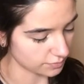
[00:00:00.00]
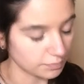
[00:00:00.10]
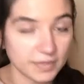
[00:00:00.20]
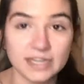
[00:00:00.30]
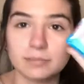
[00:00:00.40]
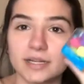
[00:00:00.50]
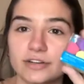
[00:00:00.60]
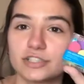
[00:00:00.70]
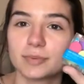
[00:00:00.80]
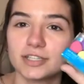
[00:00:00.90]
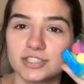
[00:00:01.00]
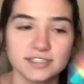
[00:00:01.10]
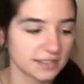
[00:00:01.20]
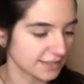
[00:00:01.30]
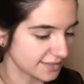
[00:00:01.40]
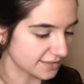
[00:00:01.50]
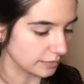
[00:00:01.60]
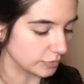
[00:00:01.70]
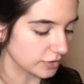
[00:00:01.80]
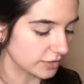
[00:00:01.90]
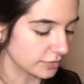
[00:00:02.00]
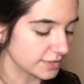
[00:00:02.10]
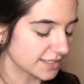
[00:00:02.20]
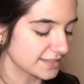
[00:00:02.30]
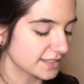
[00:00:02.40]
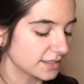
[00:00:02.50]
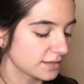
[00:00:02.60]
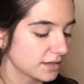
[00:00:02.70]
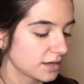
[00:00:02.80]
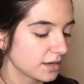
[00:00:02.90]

mini blender sponges. This is the Beauty 360